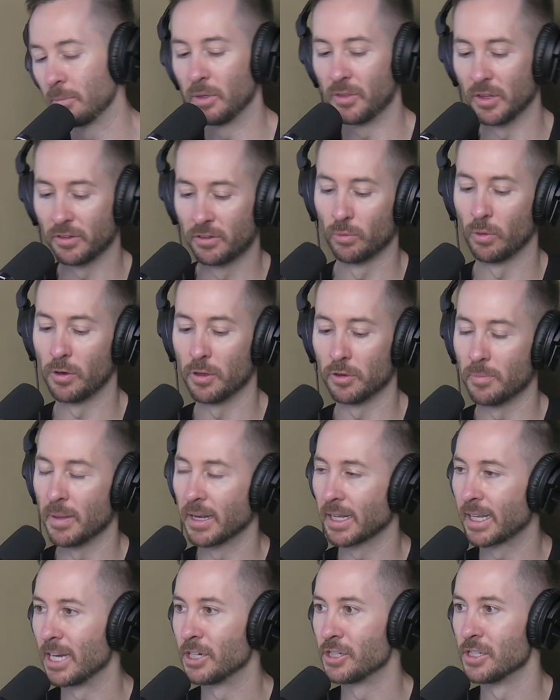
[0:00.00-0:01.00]
But this is one of those
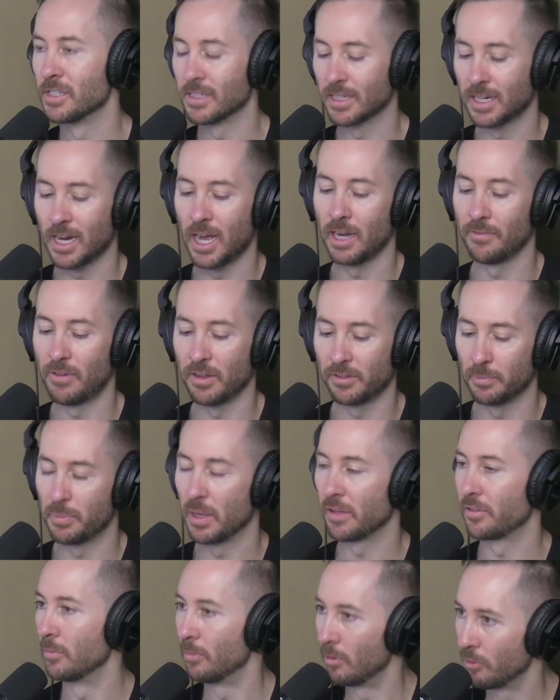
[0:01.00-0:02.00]
medications that kind of has the
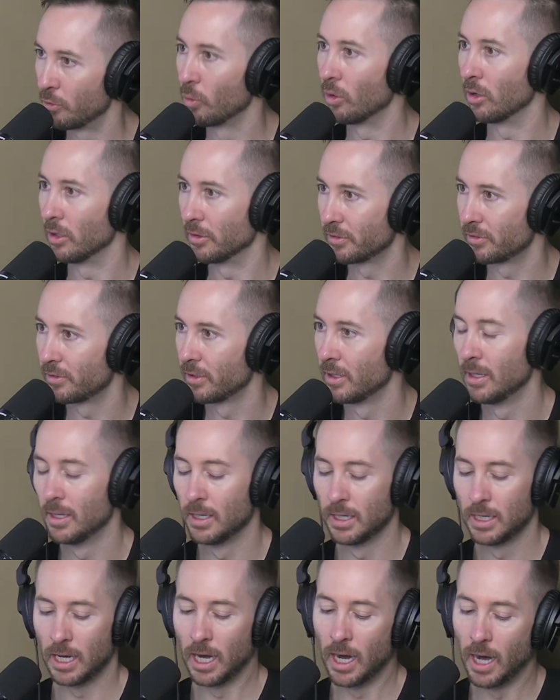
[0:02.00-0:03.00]
best of both worlds.
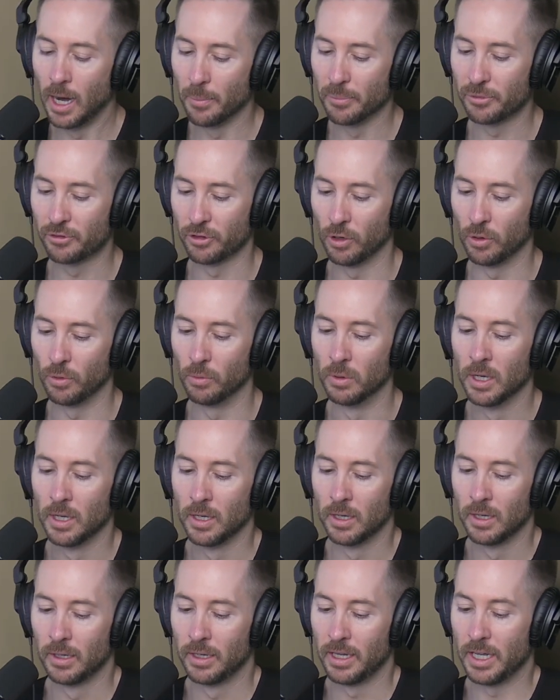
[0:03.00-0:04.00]
So
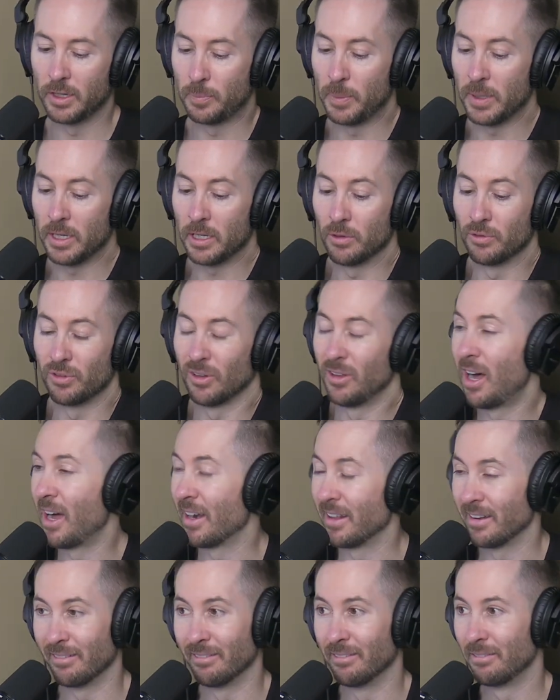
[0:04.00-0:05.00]
it's being used a
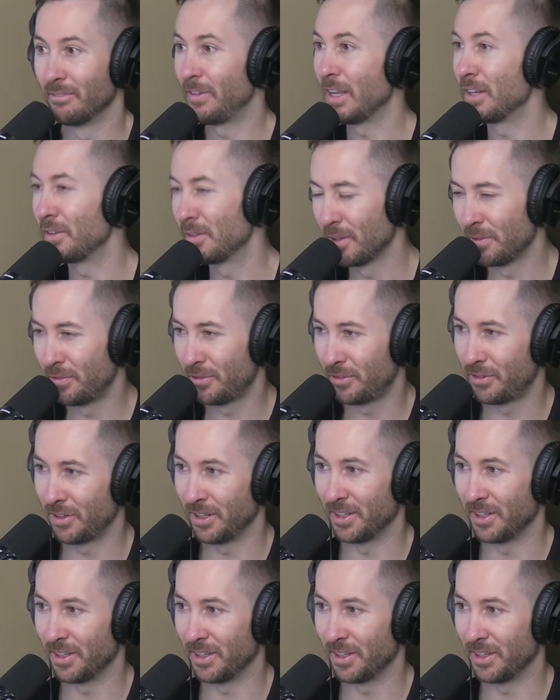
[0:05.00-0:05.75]
lot in facelifts